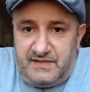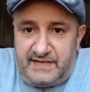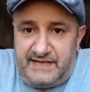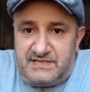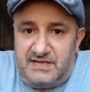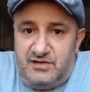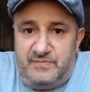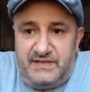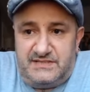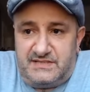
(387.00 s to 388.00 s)
Against
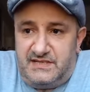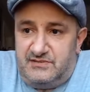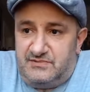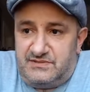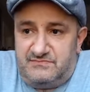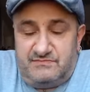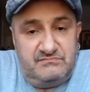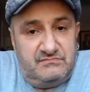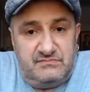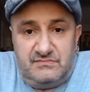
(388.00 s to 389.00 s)
Lopez, he was,
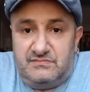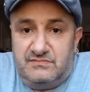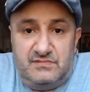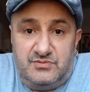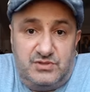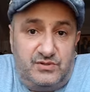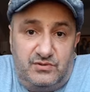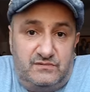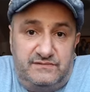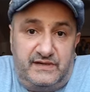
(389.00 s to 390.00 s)
he was doing it
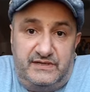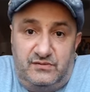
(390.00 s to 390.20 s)
all fight,